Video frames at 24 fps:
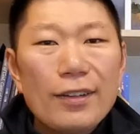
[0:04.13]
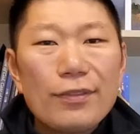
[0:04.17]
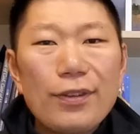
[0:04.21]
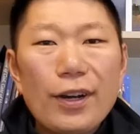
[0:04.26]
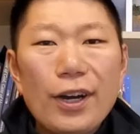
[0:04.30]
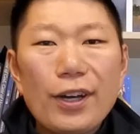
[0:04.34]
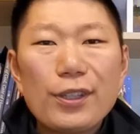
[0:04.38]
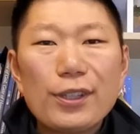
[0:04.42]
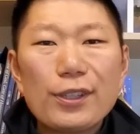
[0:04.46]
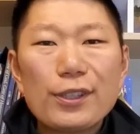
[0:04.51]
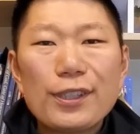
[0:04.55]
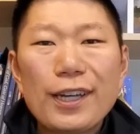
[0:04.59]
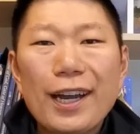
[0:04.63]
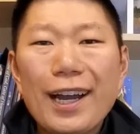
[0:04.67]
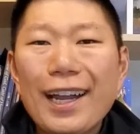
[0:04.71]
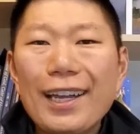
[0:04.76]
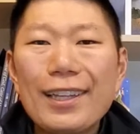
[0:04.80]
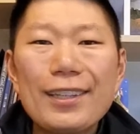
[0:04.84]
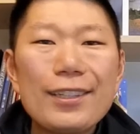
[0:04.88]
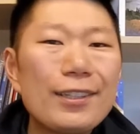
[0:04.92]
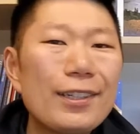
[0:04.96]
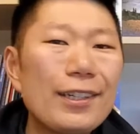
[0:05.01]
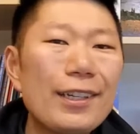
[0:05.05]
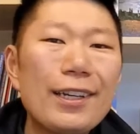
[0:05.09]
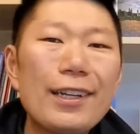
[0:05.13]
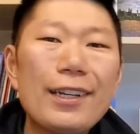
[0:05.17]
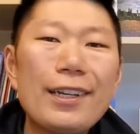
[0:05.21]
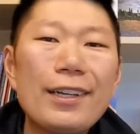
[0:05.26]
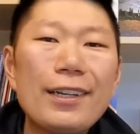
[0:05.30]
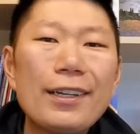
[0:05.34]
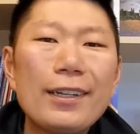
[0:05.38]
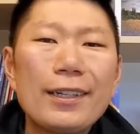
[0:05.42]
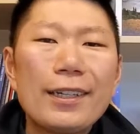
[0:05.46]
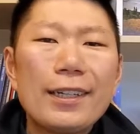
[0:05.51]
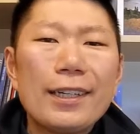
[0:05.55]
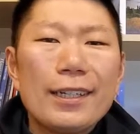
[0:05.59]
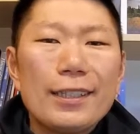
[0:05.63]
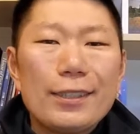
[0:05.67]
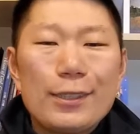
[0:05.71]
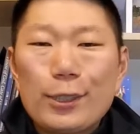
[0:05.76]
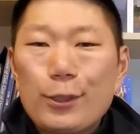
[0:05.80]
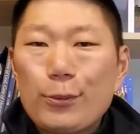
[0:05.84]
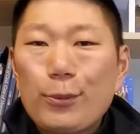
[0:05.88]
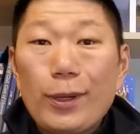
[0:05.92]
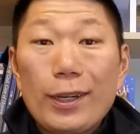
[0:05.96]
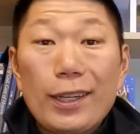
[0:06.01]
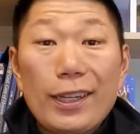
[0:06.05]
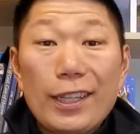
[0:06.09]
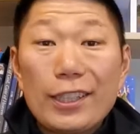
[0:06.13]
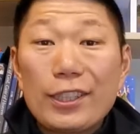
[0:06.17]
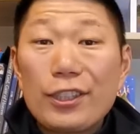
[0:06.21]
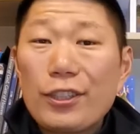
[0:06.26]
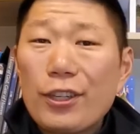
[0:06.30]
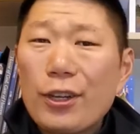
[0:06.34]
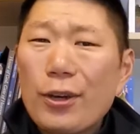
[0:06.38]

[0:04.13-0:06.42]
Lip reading: Father Tyler here. Just want to let